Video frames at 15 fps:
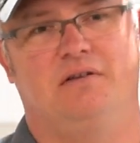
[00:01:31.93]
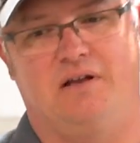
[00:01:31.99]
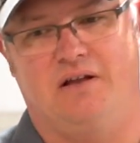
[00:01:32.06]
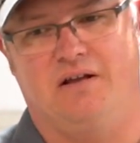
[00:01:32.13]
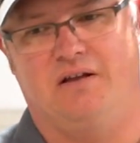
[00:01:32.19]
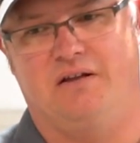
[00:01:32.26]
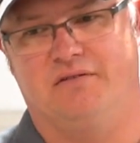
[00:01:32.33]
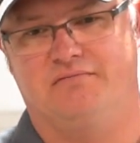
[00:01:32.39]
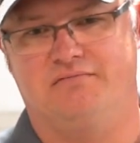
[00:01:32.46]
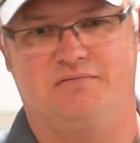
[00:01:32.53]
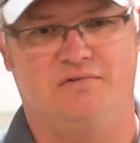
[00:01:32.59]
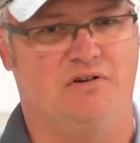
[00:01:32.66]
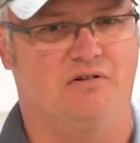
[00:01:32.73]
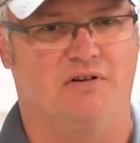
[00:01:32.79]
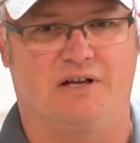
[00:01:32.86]
And
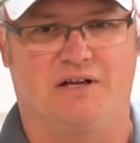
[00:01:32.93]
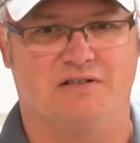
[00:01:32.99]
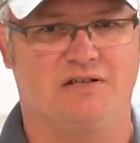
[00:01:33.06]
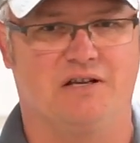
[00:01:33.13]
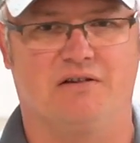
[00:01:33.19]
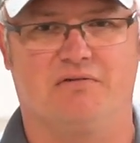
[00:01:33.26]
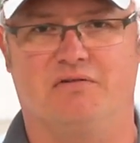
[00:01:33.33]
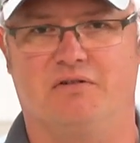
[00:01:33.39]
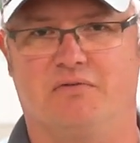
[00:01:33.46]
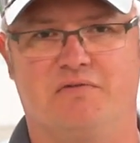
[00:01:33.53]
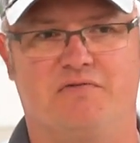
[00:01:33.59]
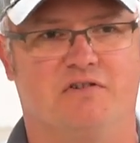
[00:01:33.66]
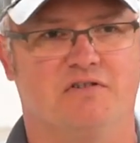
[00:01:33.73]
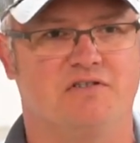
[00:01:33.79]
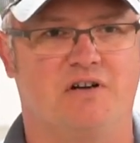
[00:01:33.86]
like I say, when we
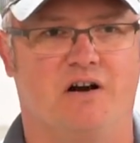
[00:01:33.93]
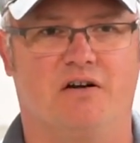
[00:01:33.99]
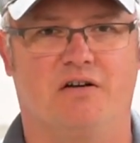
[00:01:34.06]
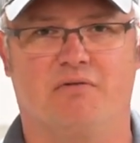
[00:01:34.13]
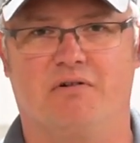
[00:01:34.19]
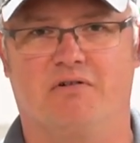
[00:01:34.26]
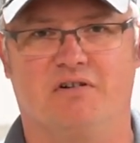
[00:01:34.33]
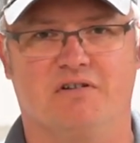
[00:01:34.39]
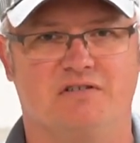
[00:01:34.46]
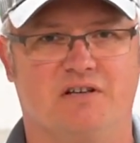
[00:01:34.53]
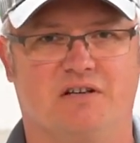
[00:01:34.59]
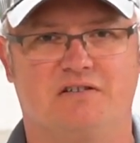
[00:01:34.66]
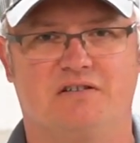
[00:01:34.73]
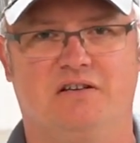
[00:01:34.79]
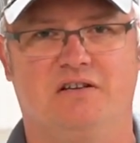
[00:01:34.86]
first started we were in the
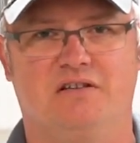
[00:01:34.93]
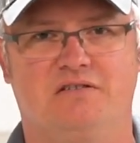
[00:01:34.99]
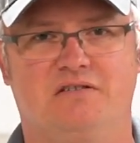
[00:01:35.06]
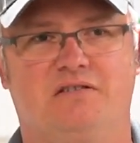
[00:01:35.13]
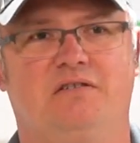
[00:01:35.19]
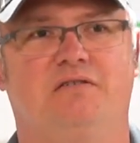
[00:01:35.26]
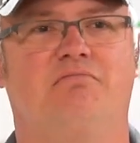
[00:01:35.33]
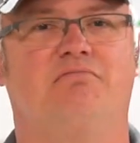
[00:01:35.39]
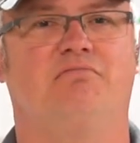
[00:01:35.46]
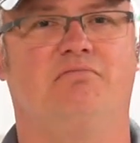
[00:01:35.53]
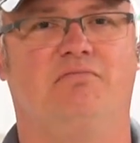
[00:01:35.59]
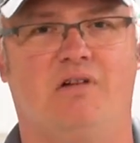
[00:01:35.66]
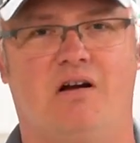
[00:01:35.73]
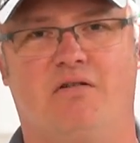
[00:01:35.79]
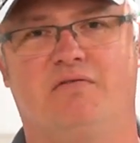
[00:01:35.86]
60s,
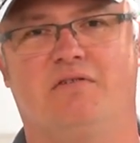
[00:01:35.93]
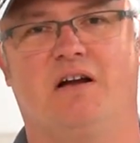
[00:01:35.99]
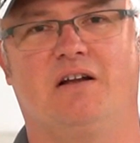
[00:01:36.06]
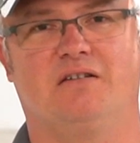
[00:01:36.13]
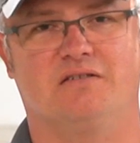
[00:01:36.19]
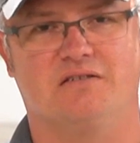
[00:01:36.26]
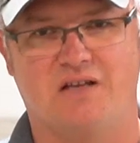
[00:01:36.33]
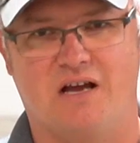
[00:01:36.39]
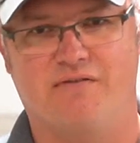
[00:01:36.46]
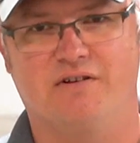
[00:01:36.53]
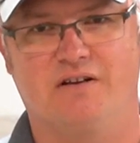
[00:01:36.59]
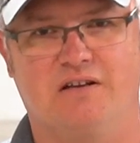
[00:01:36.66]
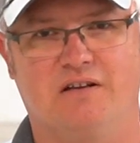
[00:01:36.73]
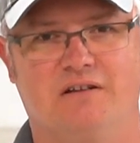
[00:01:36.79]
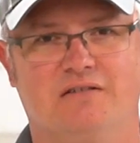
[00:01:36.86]
now we've gotten to
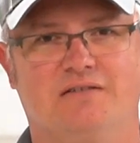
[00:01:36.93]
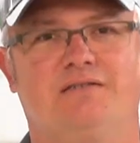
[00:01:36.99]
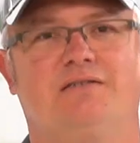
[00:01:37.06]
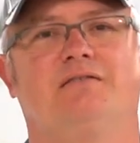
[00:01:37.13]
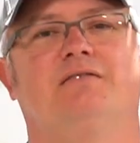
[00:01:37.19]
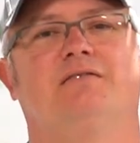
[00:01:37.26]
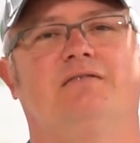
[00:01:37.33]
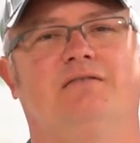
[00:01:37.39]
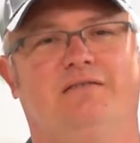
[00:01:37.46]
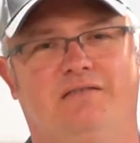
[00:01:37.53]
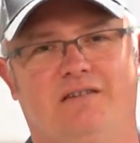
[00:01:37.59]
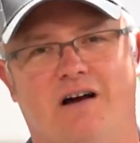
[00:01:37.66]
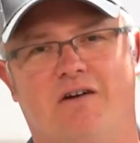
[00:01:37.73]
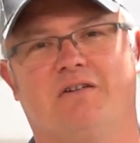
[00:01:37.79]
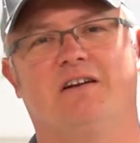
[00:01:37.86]
70s,
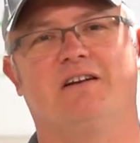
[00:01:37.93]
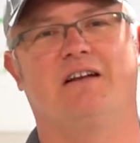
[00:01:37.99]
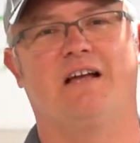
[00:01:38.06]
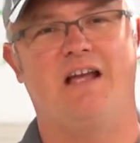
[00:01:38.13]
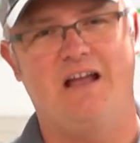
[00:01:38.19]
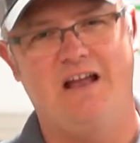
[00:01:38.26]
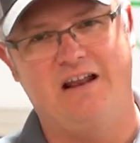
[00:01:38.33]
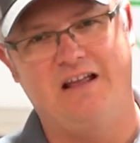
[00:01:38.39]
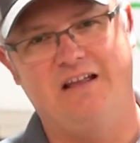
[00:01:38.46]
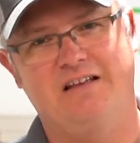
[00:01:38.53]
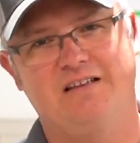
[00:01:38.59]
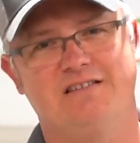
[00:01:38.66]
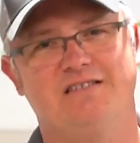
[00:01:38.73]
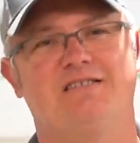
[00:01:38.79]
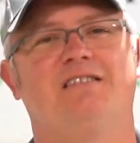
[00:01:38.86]
now we're getting to
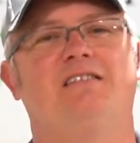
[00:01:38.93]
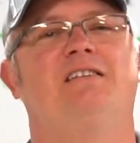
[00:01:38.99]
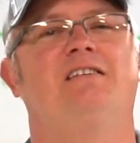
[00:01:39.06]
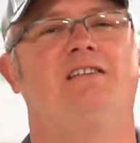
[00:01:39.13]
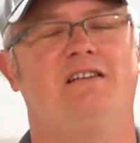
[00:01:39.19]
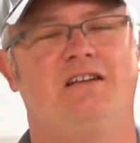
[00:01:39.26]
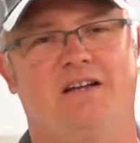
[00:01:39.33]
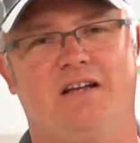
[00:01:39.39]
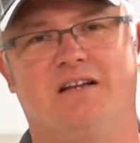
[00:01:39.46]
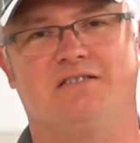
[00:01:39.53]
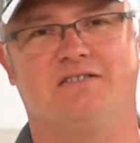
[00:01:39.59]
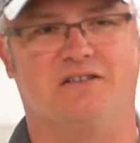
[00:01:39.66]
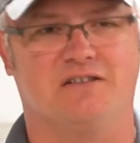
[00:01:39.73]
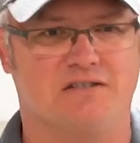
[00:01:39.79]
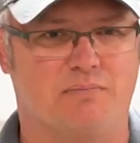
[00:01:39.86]
80s.
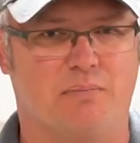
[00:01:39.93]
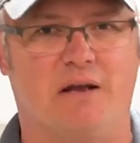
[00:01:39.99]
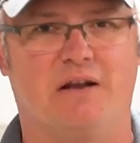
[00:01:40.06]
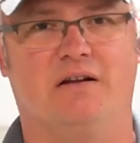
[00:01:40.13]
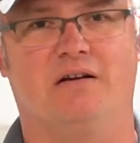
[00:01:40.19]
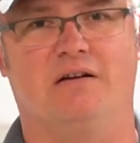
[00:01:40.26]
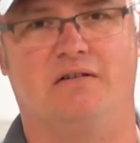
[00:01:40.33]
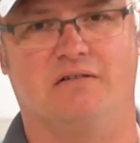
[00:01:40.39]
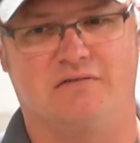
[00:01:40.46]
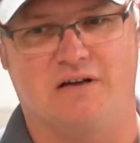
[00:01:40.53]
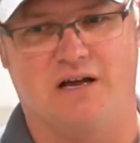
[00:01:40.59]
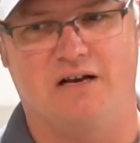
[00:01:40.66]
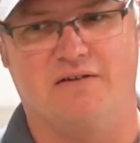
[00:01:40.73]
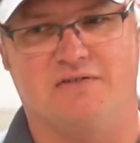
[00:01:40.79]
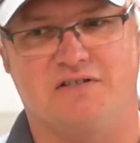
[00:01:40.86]
It's just been a
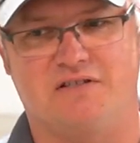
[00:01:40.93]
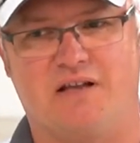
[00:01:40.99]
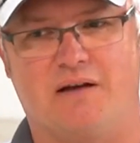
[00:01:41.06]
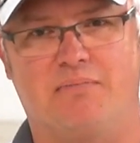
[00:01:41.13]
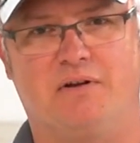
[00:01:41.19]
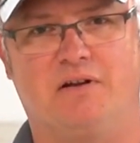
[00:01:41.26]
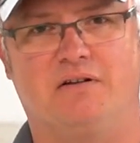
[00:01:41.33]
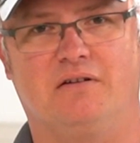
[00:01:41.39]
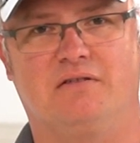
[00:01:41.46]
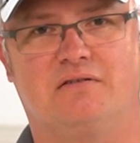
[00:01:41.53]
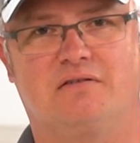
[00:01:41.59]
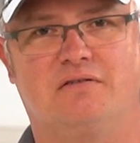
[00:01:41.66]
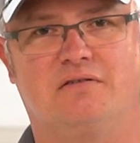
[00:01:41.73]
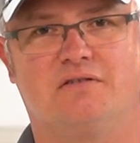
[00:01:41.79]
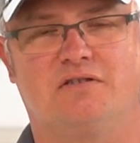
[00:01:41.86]
kind of a stepping
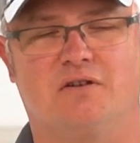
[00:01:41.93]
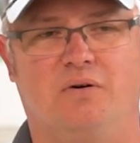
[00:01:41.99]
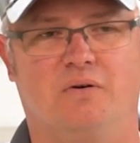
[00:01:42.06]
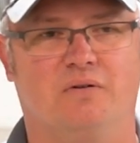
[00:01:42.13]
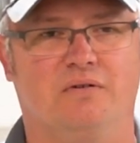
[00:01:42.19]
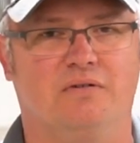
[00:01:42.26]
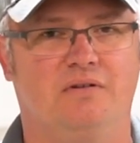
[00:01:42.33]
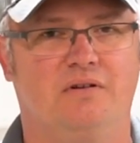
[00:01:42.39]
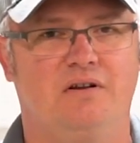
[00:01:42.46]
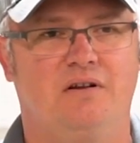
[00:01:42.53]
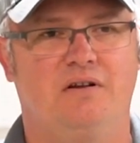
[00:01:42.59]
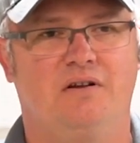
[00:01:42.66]
stone